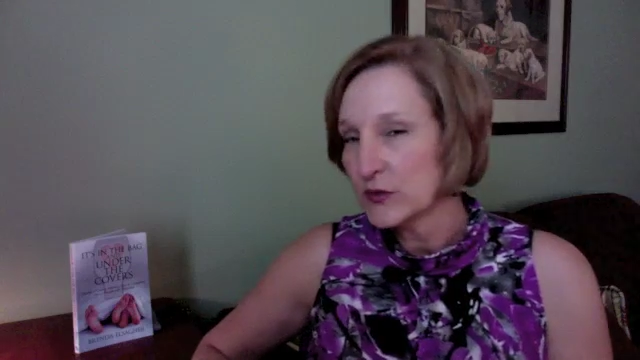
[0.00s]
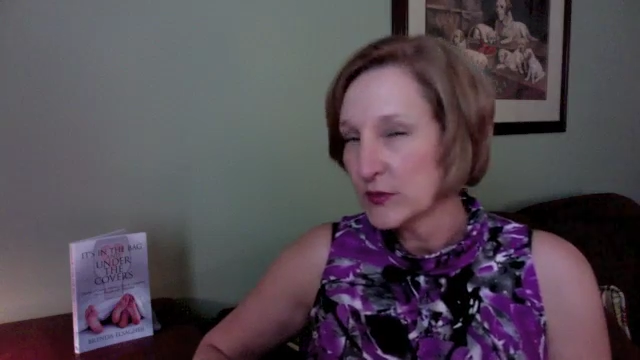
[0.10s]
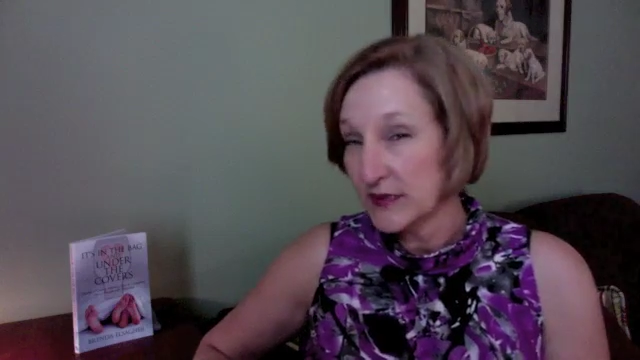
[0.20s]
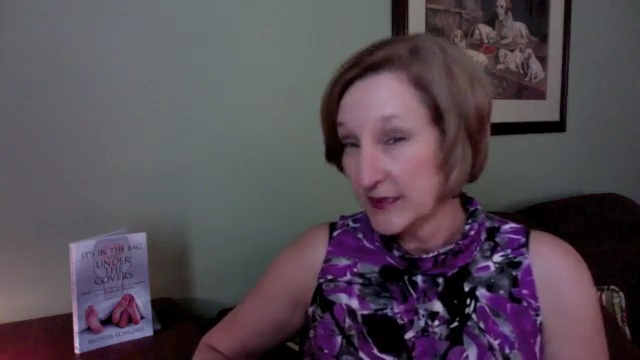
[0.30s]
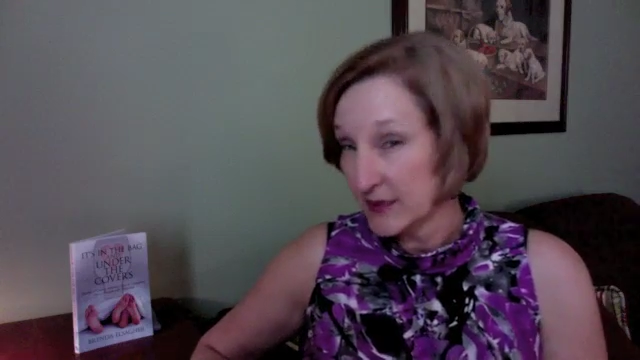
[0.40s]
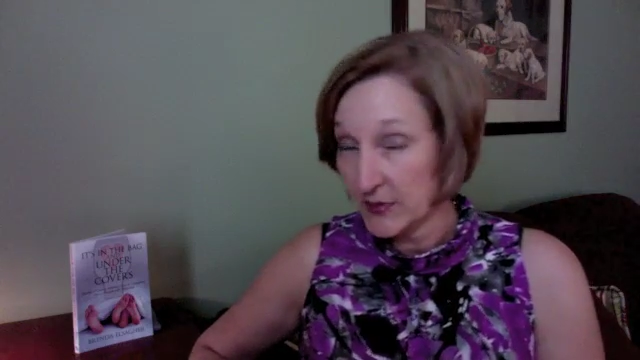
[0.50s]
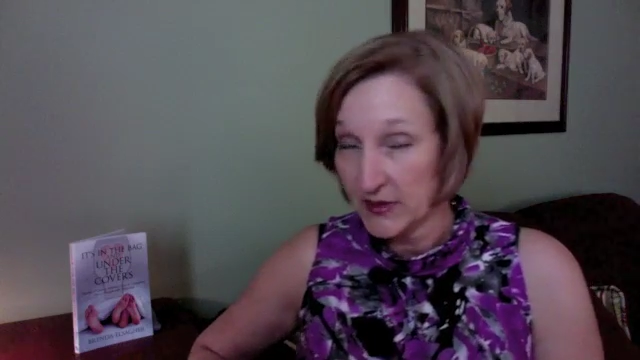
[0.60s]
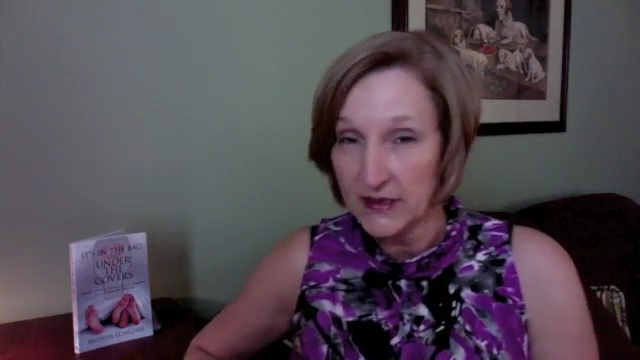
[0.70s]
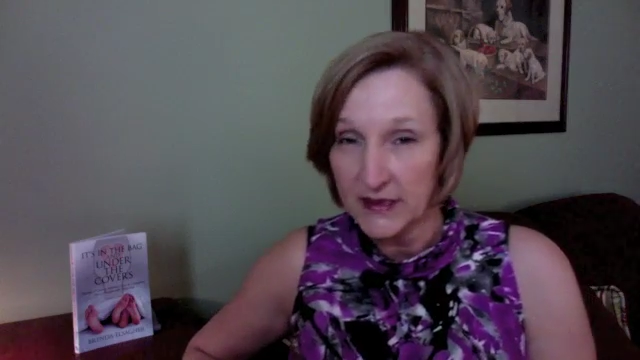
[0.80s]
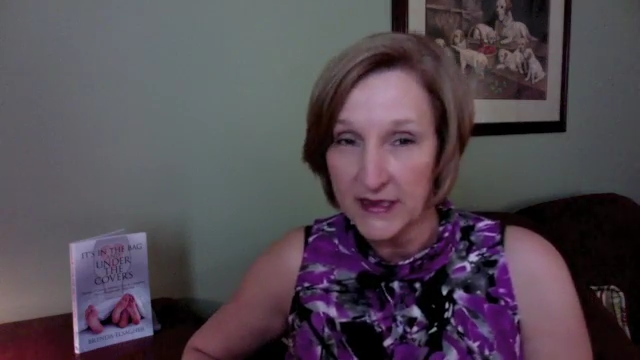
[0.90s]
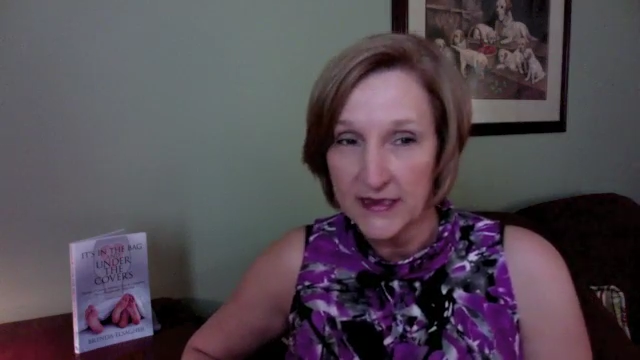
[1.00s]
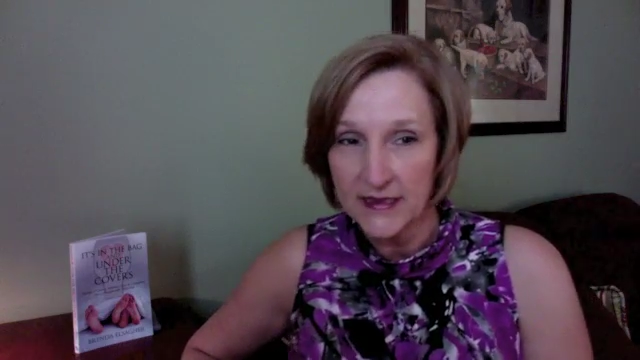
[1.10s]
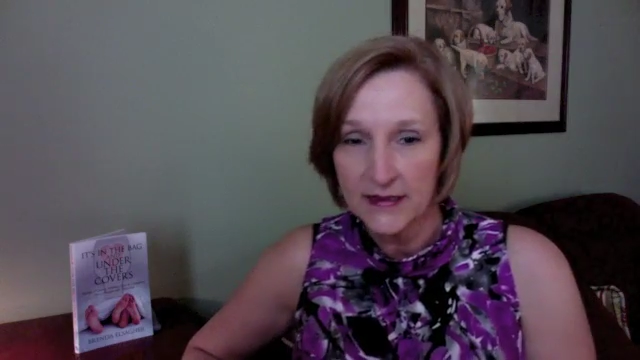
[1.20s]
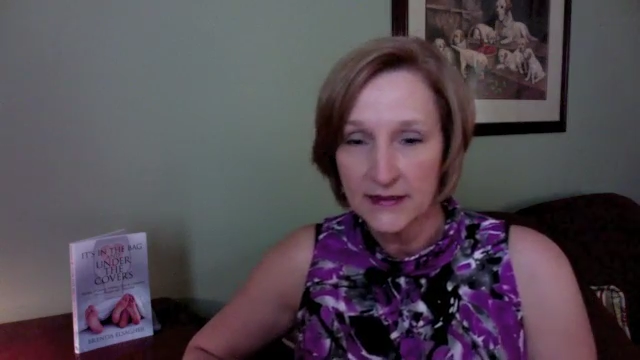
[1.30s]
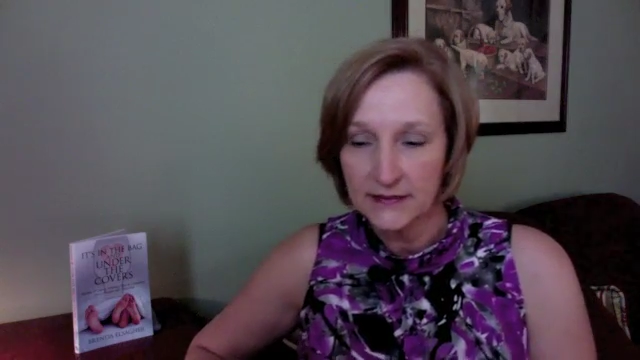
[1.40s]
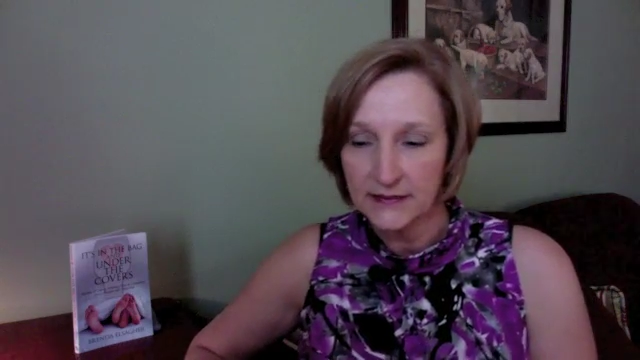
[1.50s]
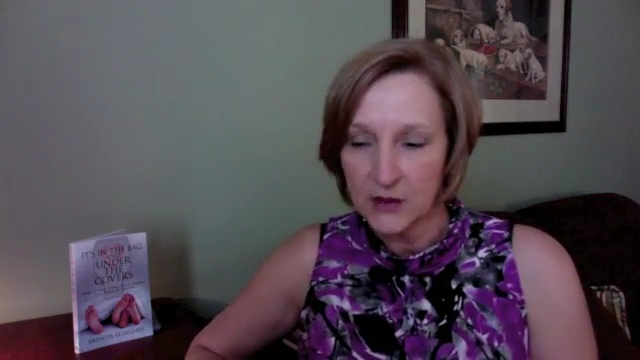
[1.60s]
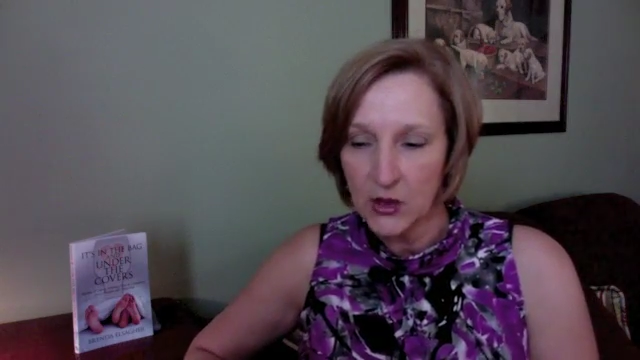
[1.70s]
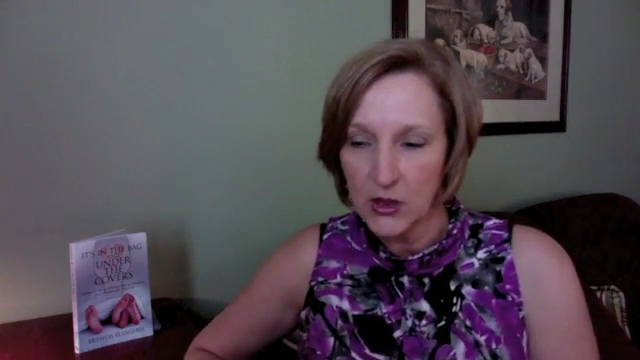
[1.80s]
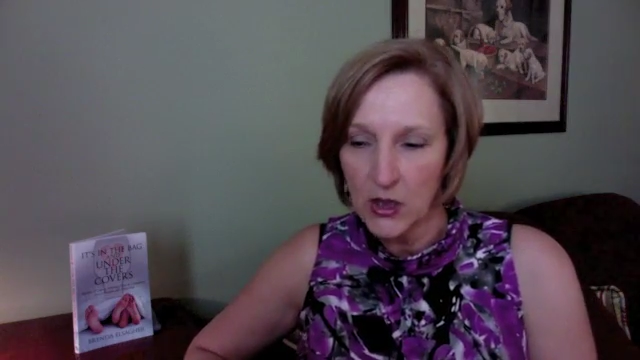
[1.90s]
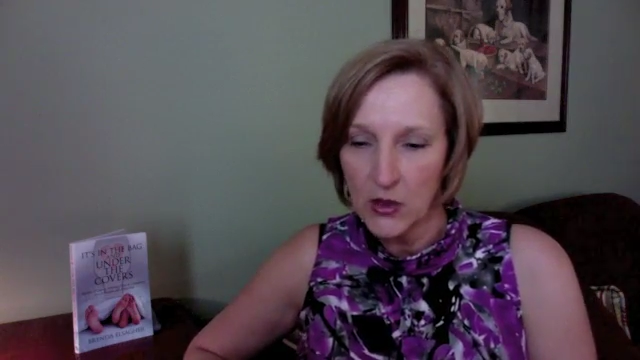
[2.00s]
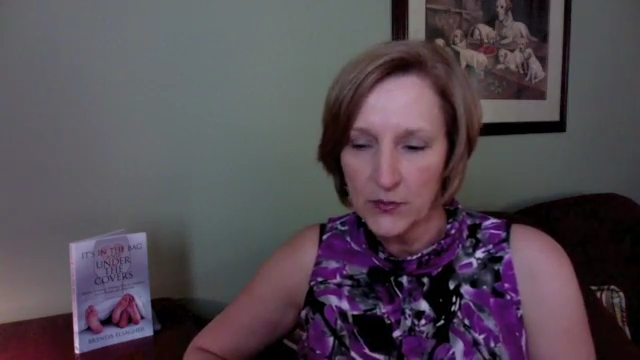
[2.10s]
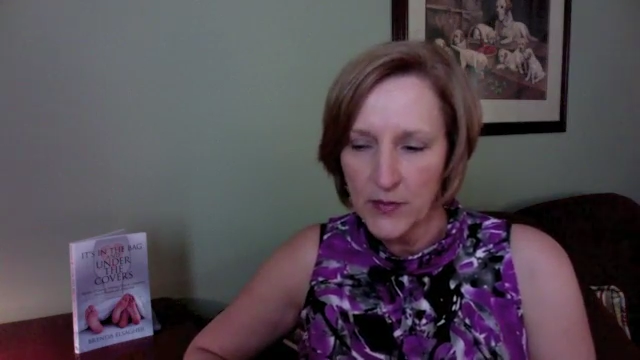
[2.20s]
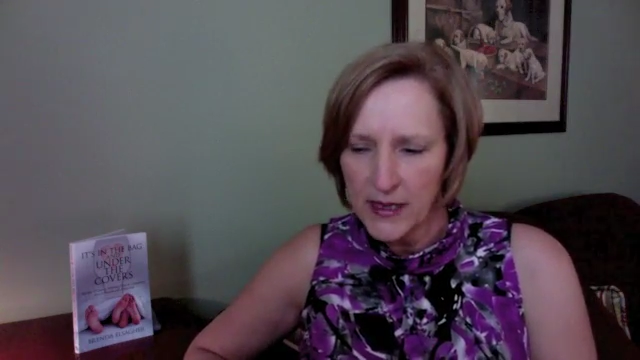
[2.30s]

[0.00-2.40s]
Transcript: with disabilities in our home.